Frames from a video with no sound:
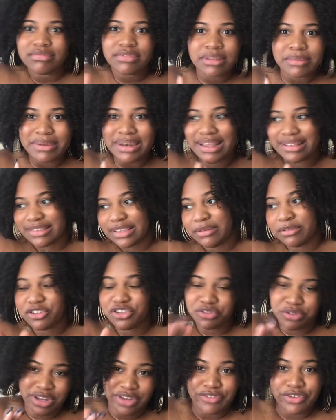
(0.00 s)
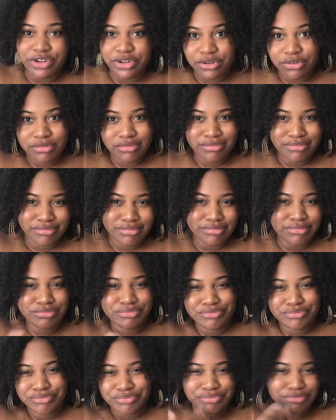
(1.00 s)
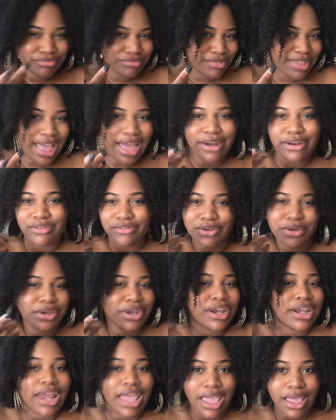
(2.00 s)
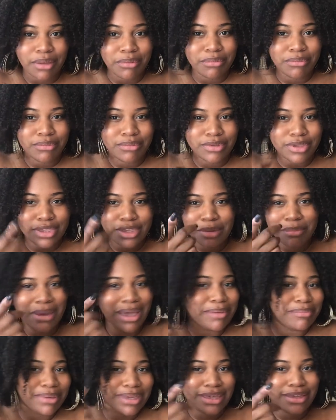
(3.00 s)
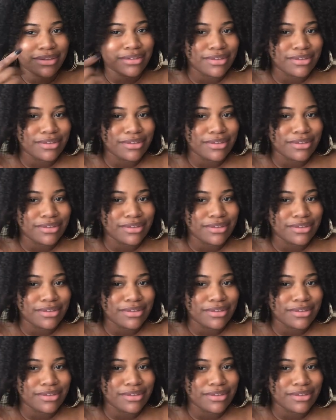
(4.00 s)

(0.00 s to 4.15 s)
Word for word: Let me not say what you'll never do. I don't even know your name. You might be.